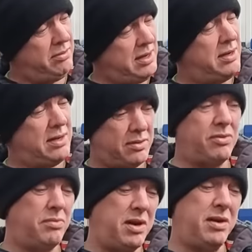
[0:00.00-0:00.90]
yeah, that's
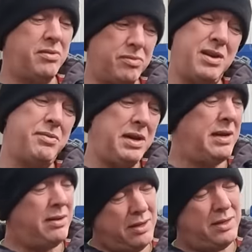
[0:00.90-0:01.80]
going to work, we'll know it
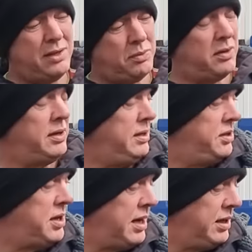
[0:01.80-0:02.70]
in, and this is what I need
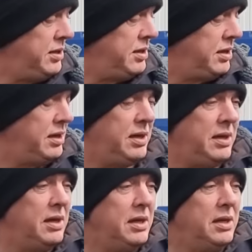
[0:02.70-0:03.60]
to change.
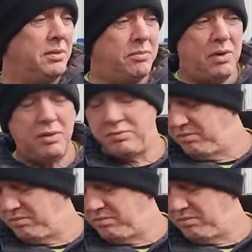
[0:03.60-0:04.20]
Well,